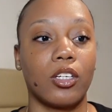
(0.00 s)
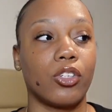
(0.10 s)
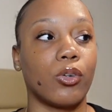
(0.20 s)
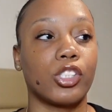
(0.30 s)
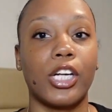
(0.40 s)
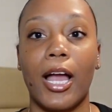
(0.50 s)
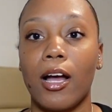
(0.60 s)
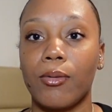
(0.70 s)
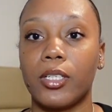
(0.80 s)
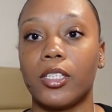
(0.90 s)
your
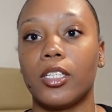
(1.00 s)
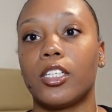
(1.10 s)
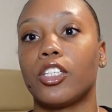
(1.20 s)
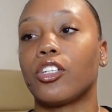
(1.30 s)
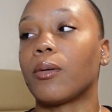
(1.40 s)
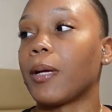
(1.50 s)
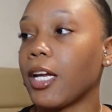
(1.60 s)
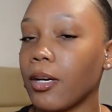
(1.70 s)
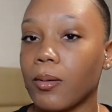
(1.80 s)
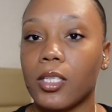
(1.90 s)
childhood, your
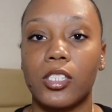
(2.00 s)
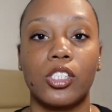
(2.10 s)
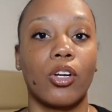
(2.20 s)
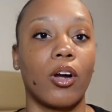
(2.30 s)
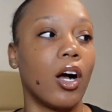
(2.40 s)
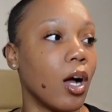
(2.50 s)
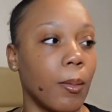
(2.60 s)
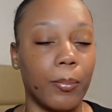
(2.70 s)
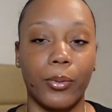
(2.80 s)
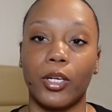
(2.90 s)
parents, your
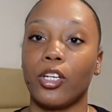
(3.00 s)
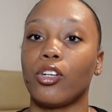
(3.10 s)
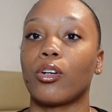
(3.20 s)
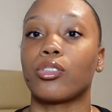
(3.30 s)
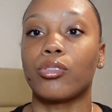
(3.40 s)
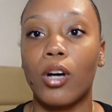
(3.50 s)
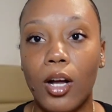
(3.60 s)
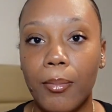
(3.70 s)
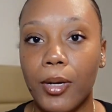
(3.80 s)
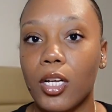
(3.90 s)
upbringing, your
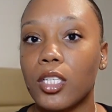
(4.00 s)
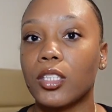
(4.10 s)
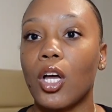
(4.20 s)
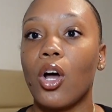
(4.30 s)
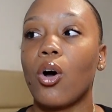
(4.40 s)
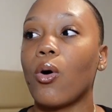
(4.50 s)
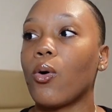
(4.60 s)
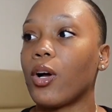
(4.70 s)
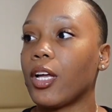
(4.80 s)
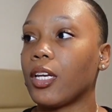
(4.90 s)
traumas
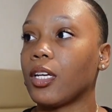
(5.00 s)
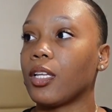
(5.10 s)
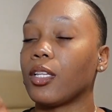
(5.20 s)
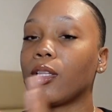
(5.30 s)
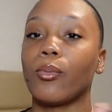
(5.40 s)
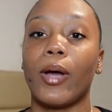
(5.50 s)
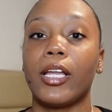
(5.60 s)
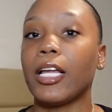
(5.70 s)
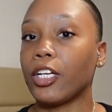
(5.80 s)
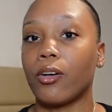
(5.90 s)
on the way
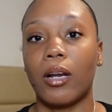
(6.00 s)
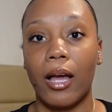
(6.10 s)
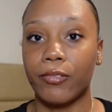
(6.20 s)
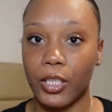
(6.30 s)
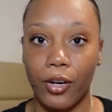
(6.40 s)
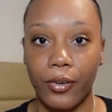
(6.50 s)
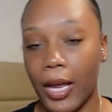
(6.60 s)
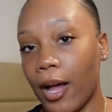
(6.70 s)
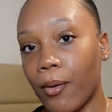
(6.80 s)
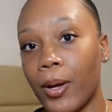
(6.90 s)
that your life turned
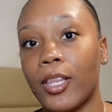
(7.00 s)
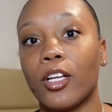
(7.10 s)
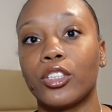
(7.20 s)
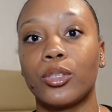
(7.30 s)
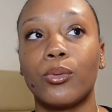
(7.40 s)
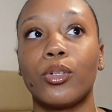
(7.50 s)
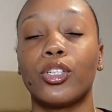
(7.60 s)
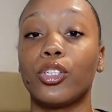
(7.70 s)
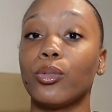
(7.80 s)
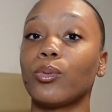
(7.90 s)
out. And the sooner
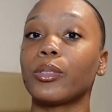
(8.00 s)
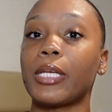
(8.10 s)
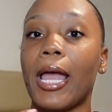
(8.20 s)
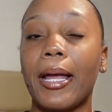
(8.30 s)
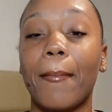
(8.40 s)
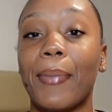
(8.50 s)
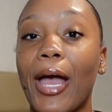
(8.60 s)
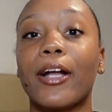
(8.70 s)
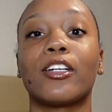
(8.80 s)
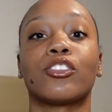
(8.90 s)
you will take
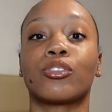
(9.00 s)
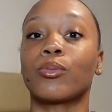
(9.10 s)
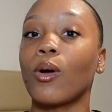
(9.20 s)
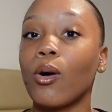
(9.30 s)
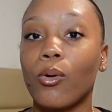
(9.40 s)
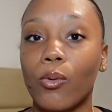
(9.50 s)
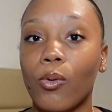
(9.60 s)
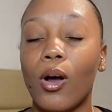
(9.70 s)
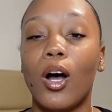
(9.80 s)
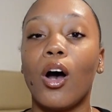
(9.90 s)
back
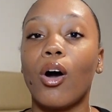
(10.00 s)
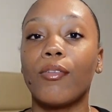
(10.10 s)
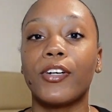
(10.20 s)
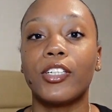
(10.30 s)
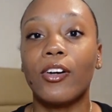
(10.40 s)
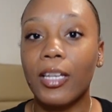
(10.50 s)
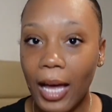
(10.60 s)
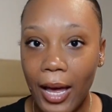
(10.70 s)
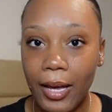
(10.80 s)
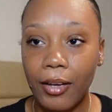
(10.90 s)
control over your
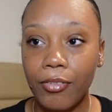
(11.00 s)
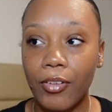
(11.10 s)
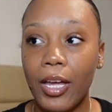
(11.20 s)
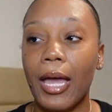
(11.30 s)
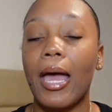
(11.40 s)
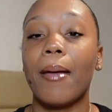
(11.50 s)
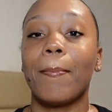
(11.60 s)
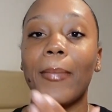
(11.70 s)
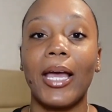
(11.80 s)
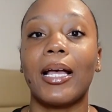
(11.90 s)
life and
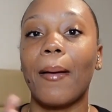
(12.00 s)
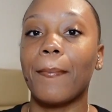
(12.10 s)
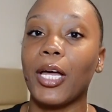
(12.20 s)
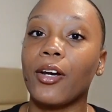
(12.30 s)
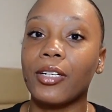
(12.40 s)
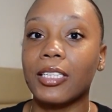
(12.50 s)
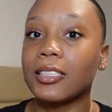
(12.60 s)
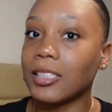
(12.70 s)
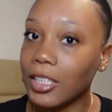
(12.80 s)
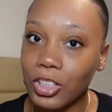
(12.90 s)
make better
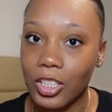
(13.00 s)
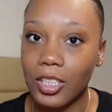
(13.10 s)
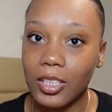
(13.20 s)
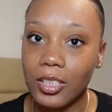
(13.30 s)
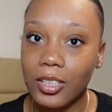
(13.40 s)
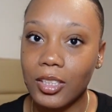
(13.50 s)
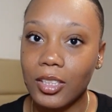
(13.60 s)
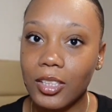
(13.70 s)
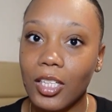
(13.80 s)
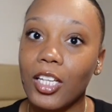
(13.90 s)
decisions
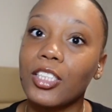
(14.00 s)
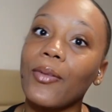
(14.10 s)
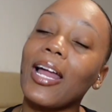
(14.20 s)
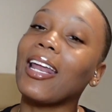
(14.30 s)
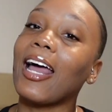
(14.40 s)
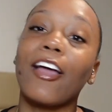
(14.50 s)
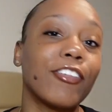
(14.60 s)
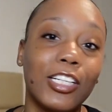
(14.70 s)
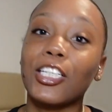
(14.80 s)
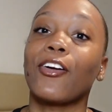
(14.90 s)
so that life
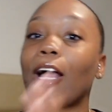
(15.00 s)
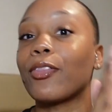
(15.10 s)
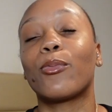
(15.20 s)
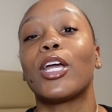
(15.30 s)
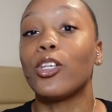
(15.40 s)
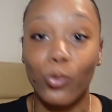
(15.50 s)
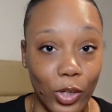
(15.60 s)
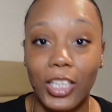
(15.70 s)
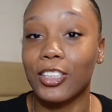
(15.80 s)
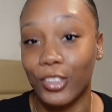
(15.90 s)
can turn out the way you
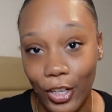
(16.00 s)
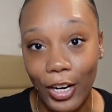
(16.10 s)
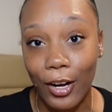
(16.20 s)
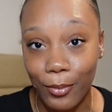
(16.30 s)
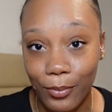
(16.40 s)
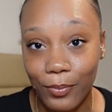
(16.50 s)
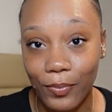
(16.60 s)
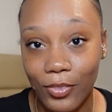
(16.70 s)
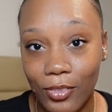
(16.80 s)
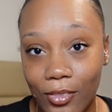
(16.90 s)
want it to turn out.
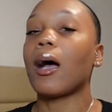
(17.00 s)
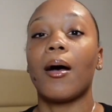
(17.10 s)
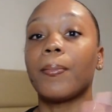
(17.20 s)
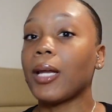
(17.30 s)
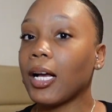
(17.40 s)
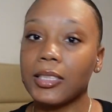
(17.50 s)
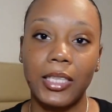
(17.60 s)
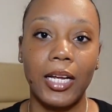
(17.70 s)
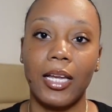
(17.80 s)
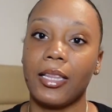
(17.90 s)
I'm not
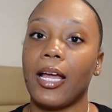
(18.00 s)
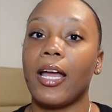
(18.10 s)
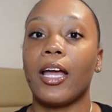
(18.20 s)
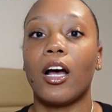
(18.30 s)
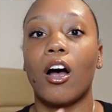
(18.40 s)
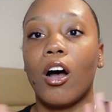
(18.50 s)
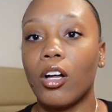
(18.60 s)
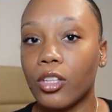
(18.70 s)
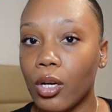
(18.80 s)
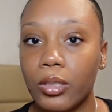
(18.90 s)
saying that
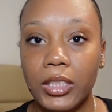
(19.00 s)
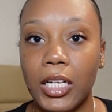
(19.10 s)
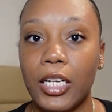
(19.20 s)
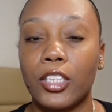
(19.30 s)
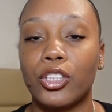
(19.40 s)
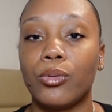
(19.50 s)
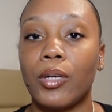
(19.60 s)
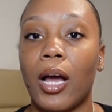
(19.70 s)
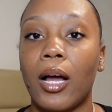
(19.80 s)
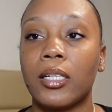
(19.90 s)
those things do
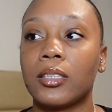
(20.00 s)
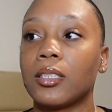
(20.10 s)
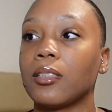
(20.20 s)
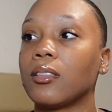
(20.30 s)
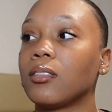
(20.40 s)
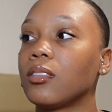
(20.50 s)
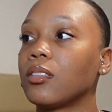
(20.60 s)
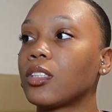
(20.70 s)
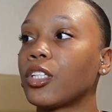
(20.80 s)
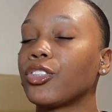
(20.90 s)
not
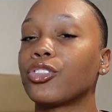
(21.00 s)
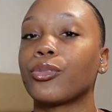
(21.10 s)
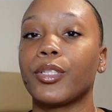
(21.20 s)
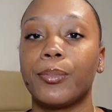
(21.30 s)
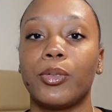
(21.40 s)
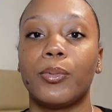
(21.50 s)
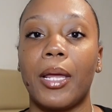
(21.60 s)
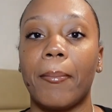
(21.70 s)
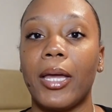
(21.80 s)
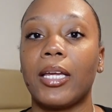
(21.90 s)
contribute
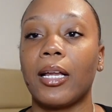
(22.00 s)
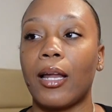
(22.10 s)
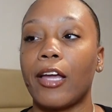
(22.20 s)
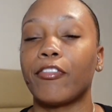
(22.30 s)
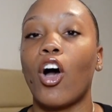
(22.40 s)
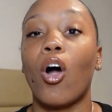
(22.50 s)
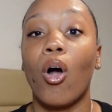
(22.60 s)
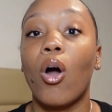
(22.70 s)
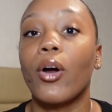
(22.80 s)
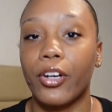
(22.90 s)
in making life
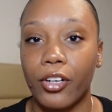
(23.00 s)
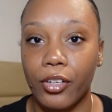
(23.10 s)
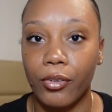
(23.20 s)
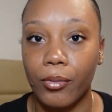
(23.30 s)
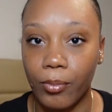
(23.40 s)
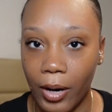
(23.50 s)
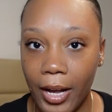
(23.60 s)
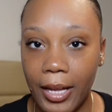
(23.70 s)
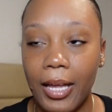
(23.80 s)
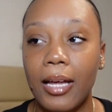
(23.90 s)
harder,
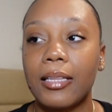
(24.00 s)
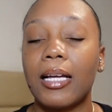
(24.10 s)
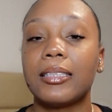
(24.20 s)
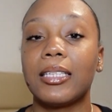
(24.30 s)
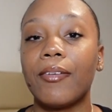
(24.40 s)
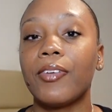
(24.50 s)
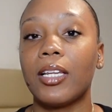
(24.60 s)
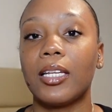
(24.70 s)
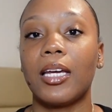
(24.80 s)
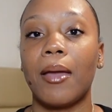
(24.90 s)
right? They
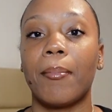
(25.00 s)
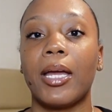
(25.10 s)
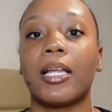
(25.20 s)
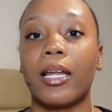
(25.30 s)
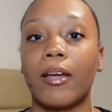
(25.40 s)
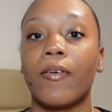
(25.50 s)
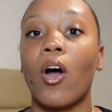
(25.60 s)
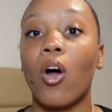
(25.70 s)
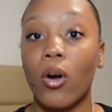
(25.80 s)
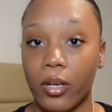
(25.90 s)
definitely can make life
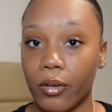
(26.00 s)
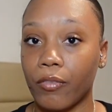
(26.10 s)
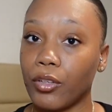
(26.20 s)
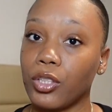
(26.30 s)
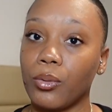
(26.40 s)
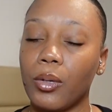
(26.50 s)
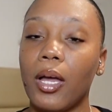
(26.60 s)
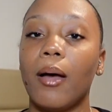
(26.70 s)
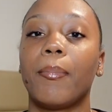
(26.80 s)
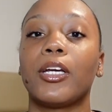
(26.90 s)
harder for you,
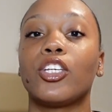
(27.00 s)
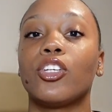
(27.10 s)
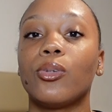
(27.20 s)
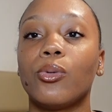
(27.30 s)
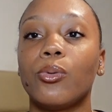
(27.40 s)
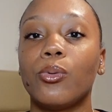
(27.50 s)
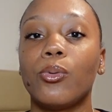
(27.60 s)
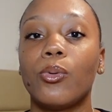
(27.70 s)
but you